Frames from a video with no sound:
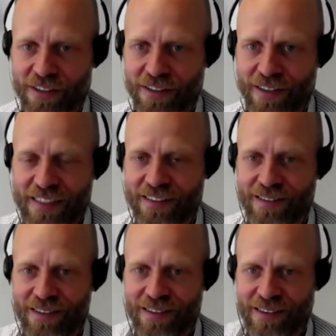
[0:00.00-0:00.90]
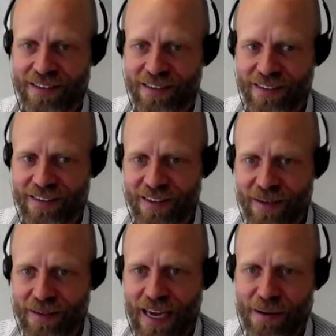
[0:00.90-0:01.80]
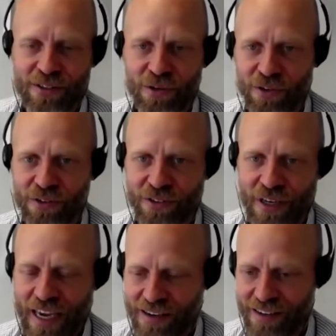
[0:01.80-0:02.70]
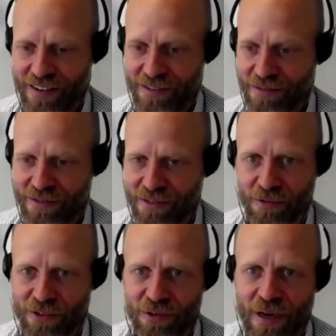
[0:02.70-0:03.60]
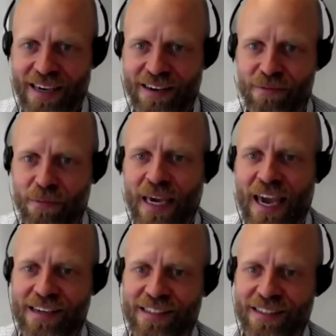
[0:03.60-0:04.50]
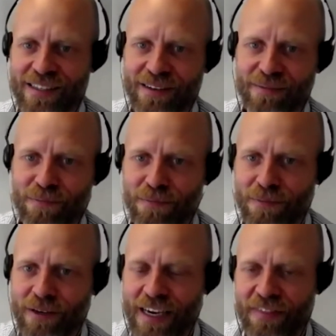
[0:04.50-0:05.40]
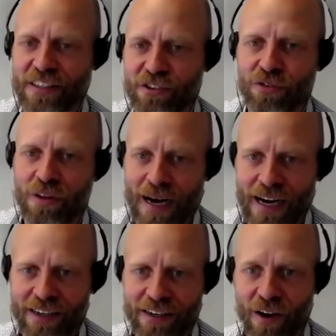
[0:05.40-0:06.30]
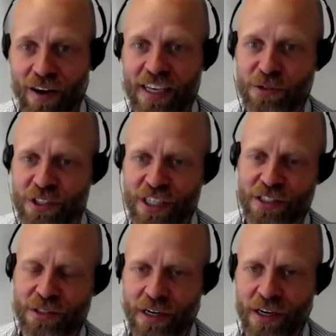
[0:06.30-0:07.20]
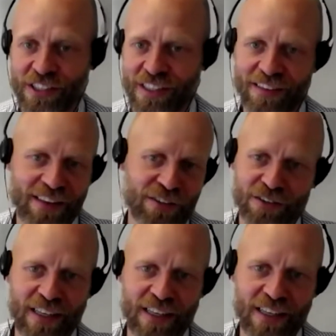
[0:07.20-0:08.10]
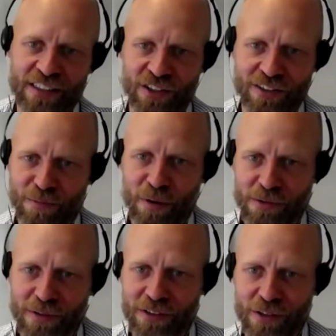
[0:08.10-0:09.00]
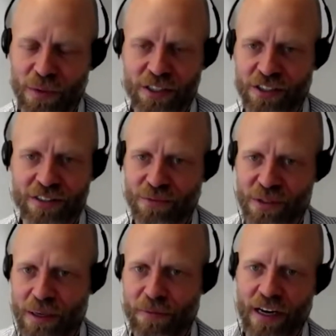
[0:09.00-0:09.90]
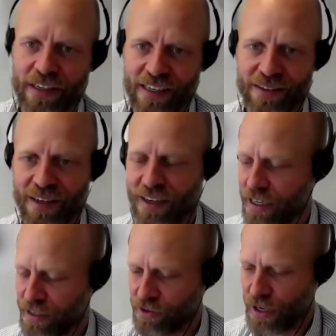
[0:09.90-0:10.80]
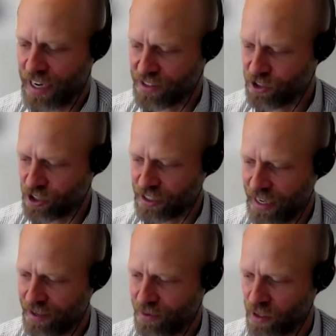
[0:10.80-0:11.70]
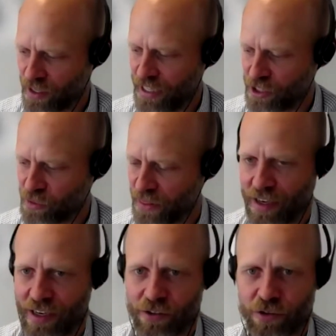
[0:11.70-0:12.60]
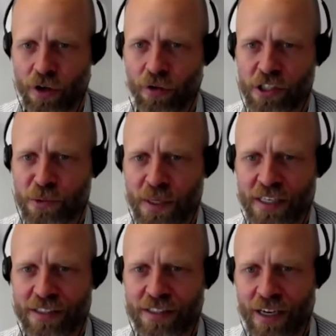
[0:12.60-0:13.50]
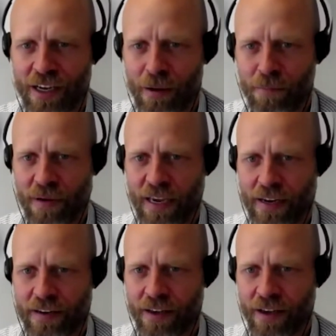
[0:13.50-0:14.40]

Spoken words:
gas cap. So you can't. We can't get this to the market unless we change the regulation, and that's not possible. So we skip the idea. And you actually just had one case with the. Do you know the Swedish made